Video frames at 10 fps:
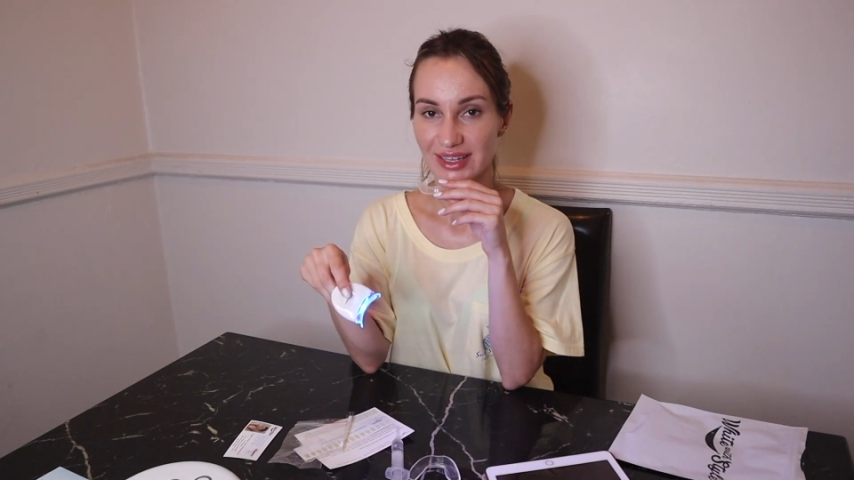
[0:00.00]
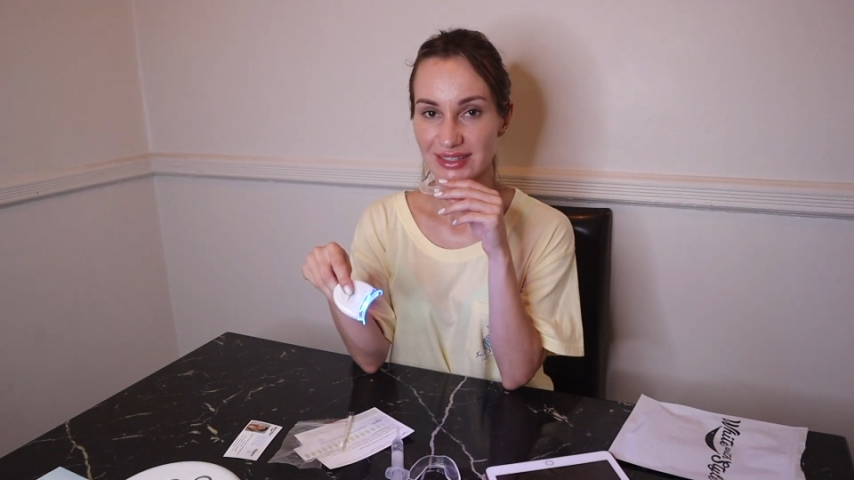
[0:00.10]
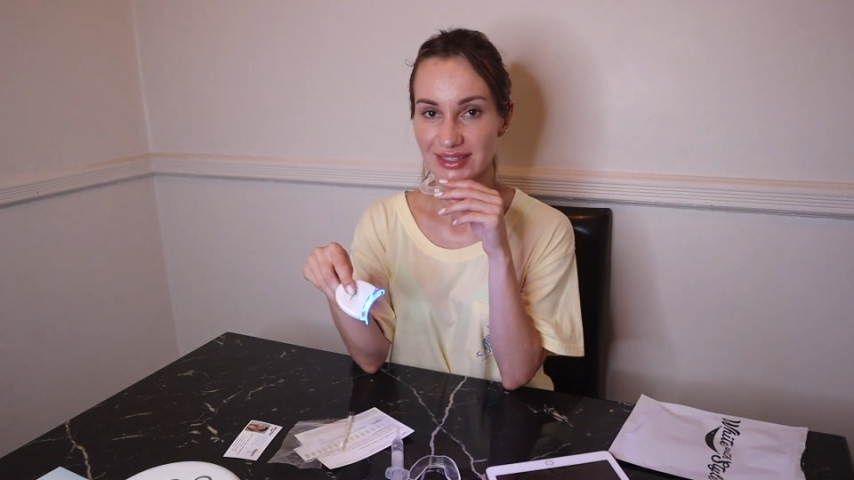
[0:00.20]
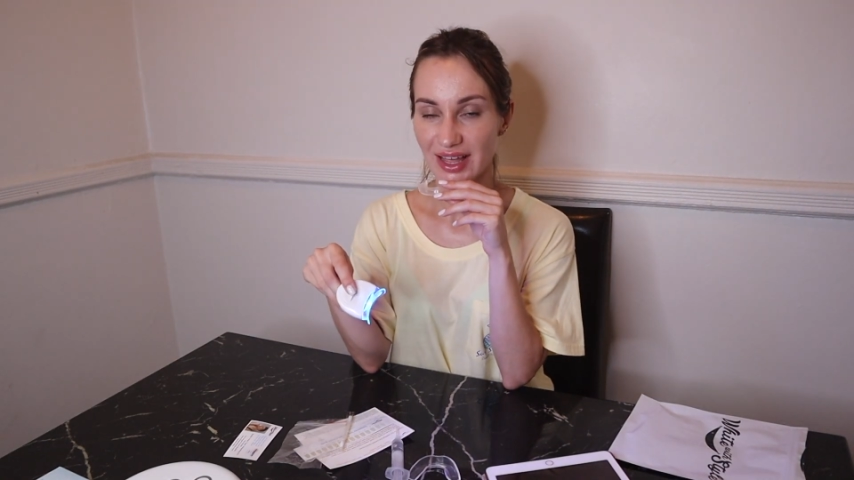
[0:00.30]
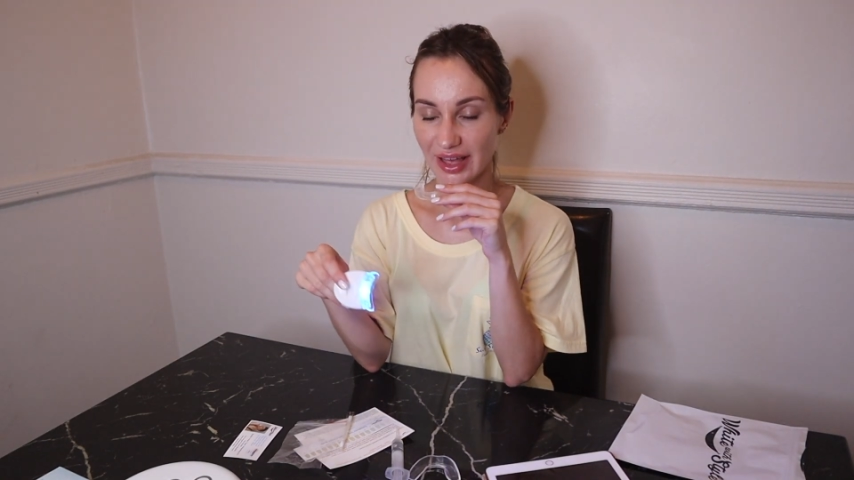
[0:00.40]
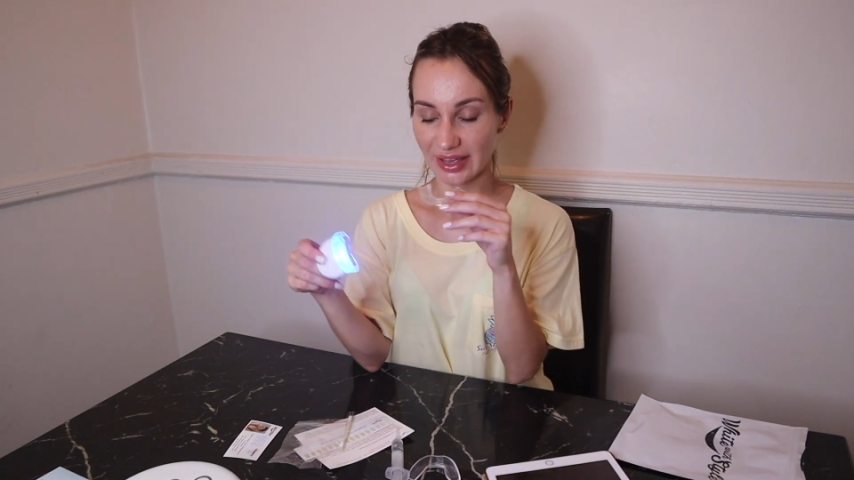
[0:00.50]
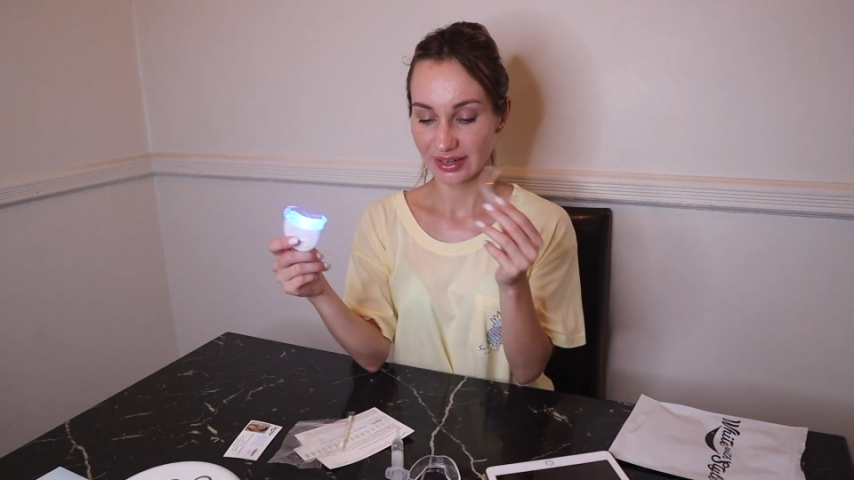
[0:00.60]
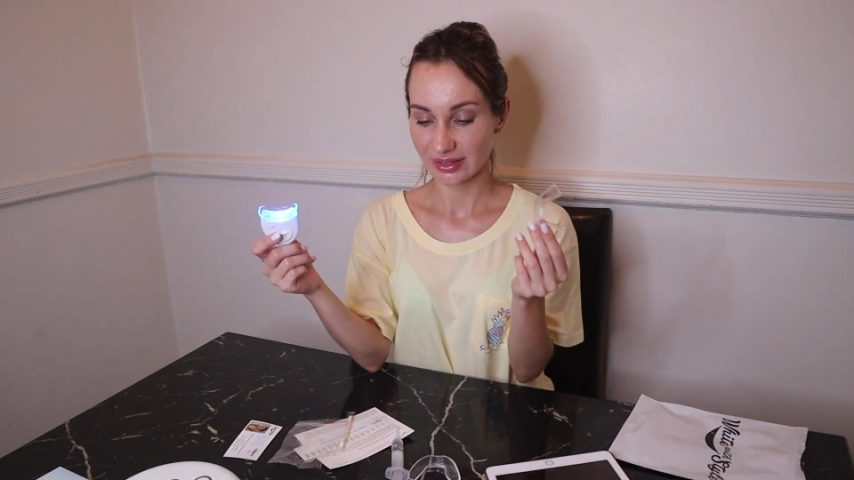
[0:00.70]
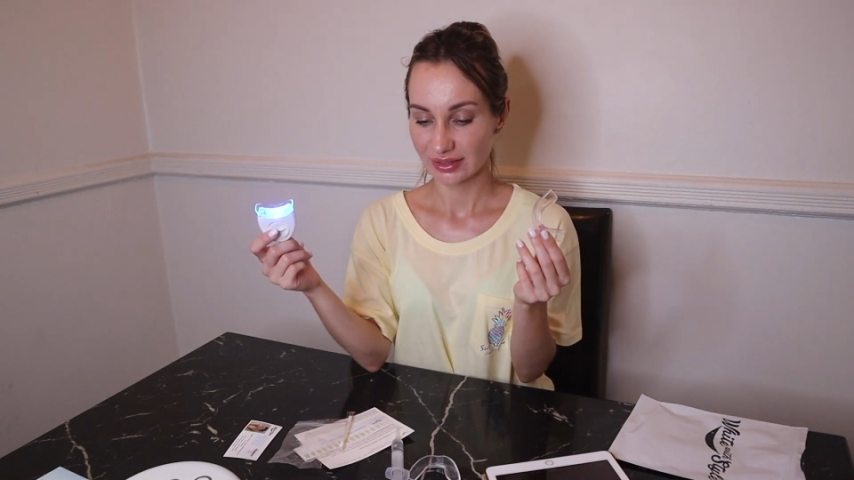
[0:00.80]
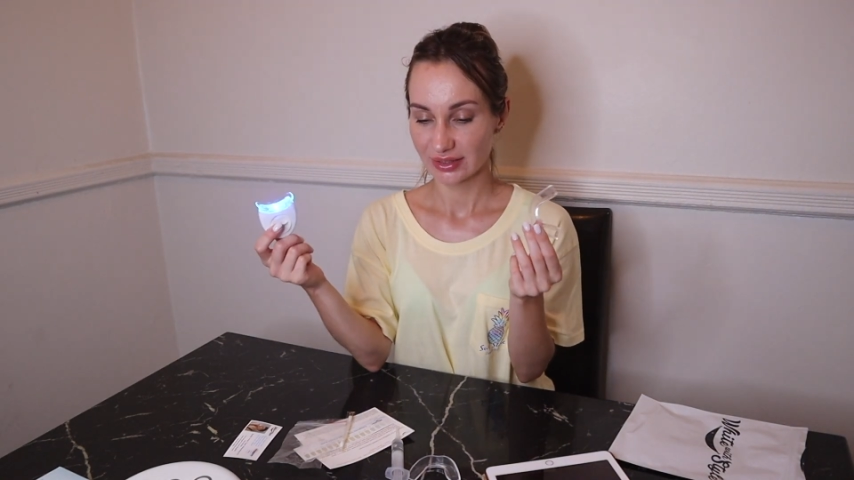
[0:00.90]

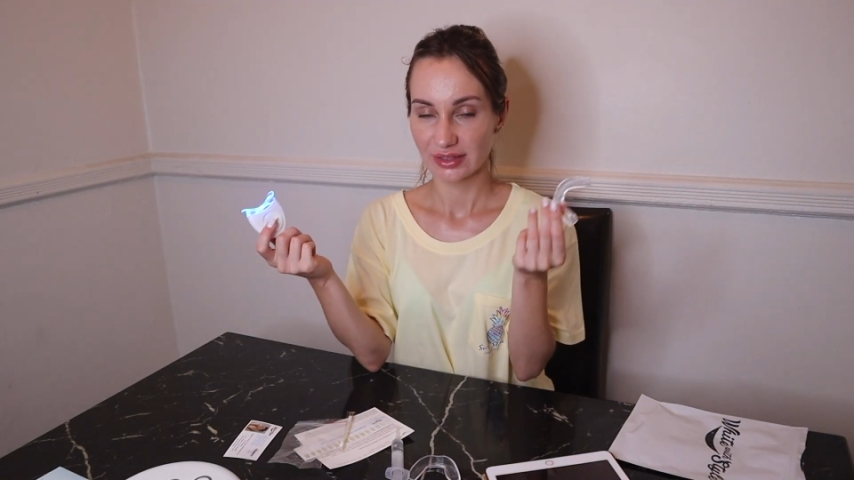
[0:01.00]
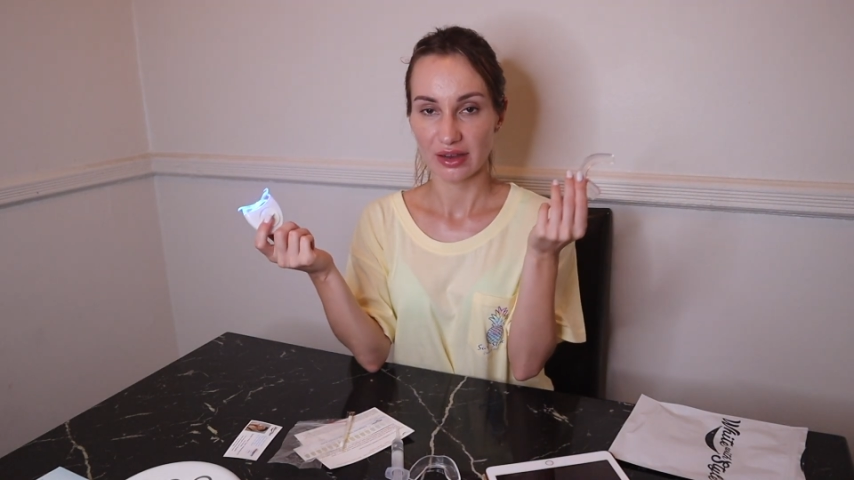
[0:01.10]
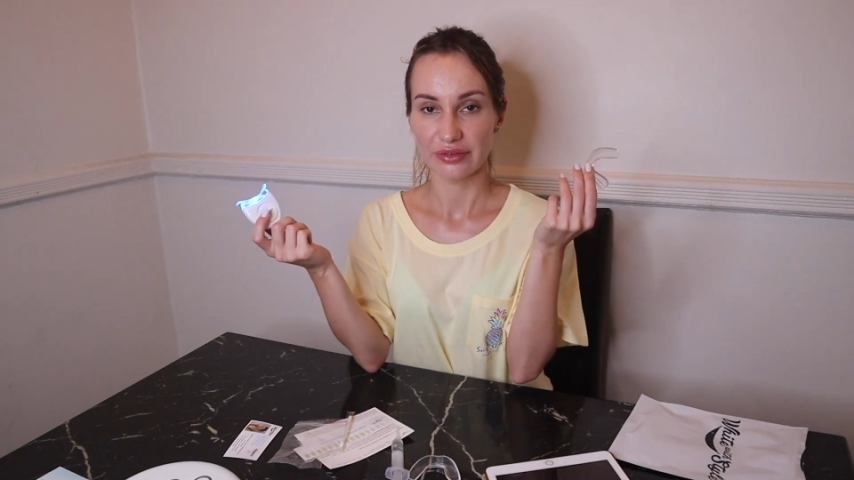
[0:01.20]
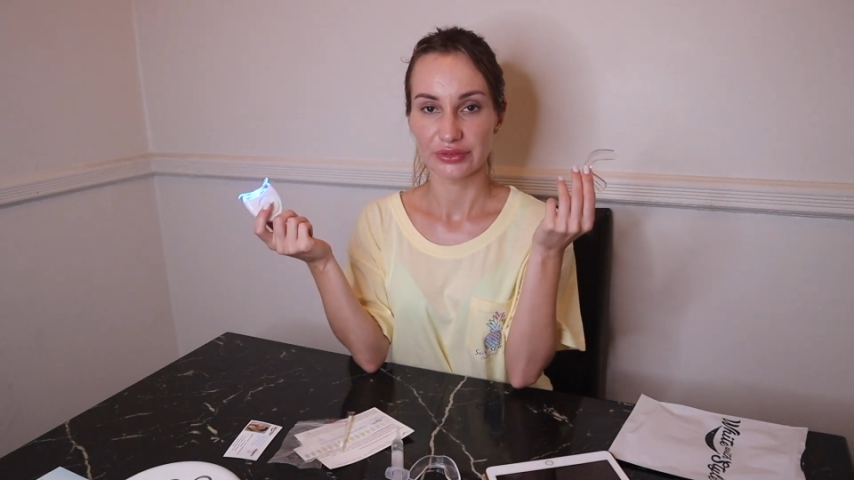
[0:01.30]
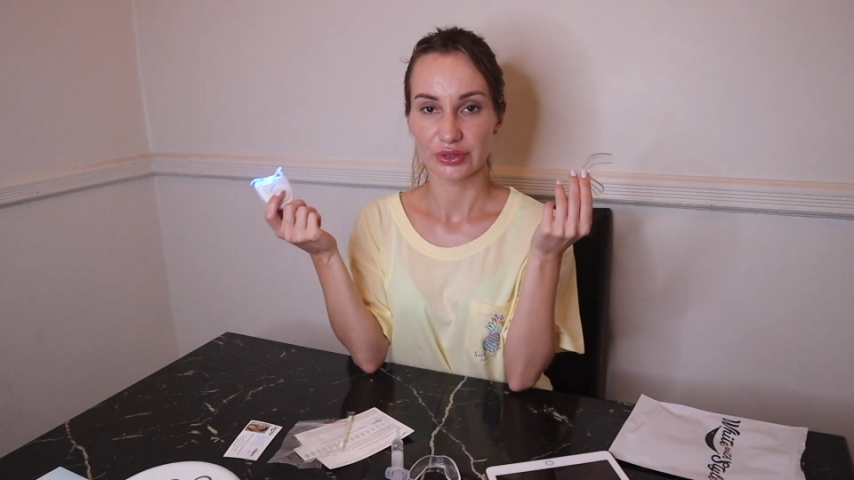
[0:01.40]
inside of